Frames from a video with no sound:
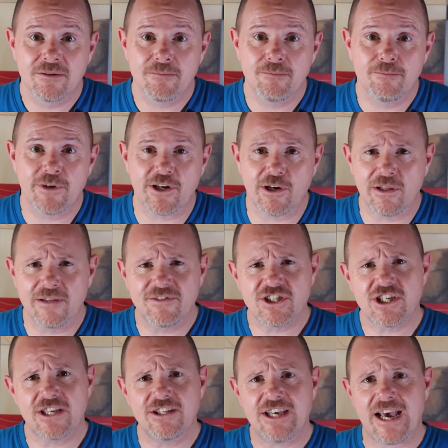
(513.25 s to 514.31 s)
but all of a
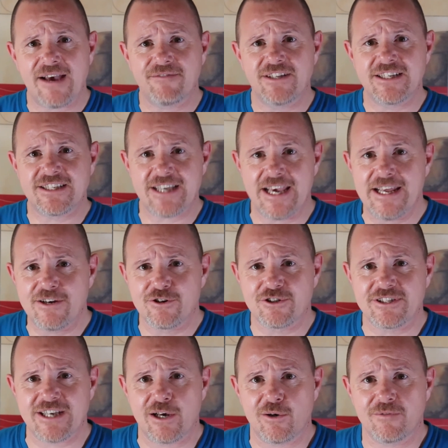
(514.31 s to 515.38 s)
sudden you have this inner
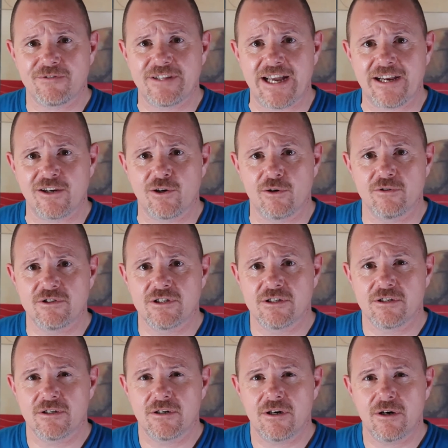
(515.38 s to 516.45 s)
self that goes,
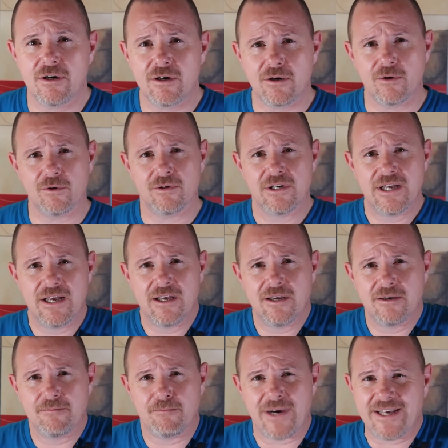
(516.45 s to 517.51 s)
oh,
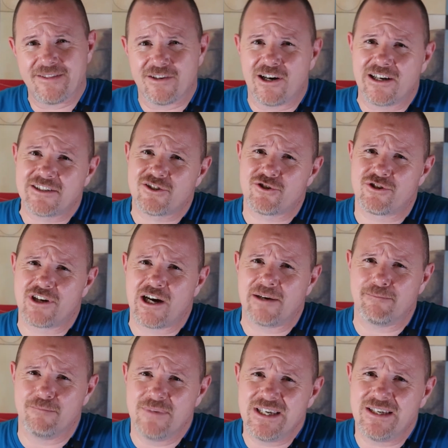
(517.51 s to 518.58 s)
my thoughts are
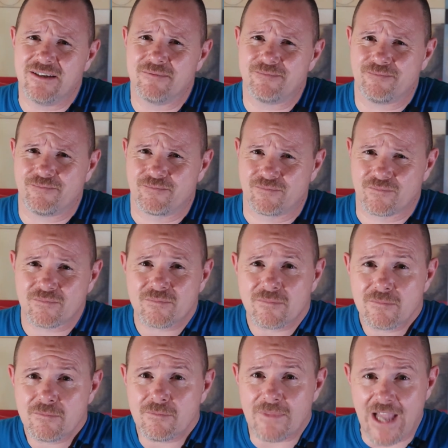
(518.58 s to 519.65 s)
not me.
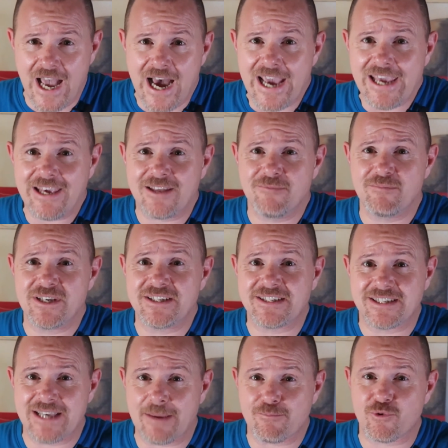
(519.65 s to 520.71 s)
I can be
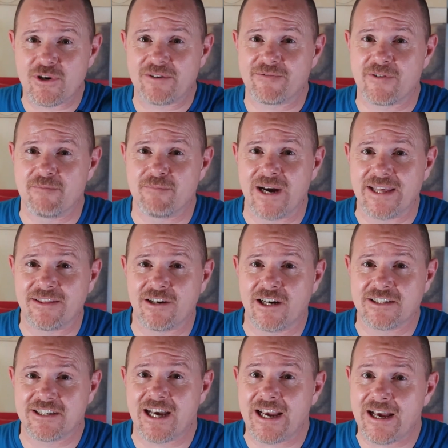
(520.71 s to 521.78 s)
separate from my
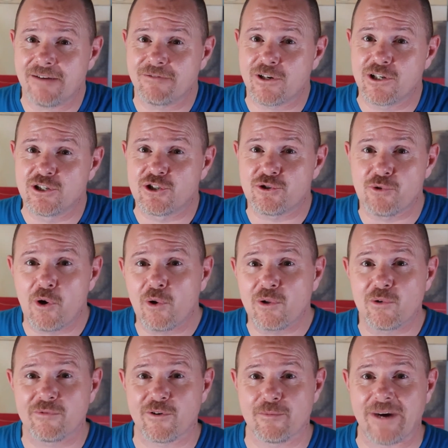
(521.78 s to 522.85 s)
thoughts. I have control
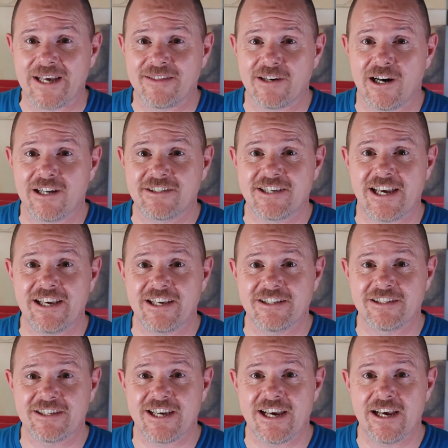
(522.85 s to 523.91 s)
over my thoughts. I
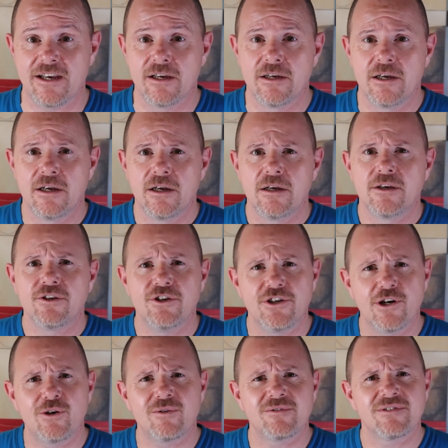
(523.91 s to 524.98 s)
can say,
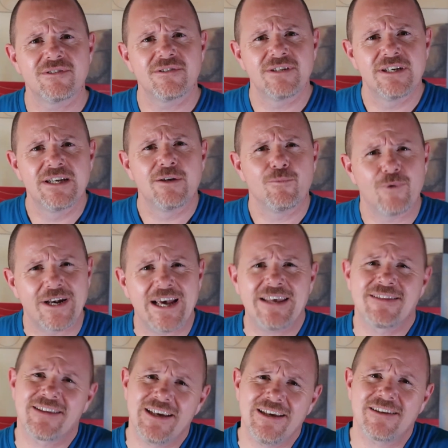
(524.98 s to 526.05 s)
when I
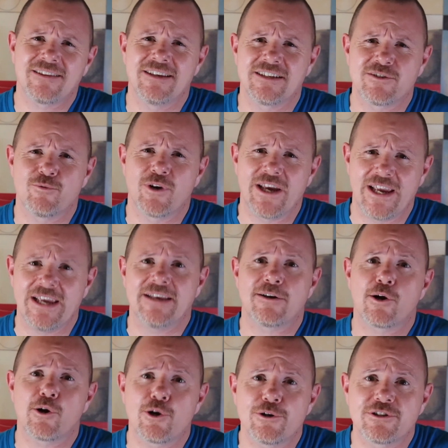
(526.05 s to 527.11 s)
think this way, it
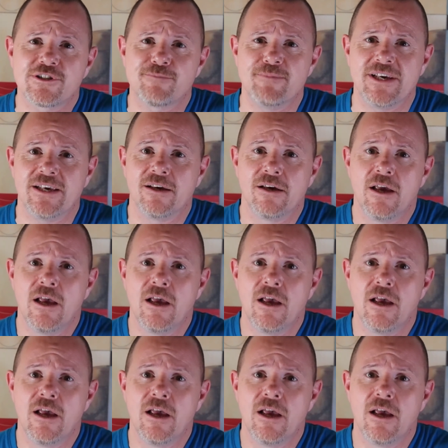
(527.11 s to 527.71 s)
hurts me.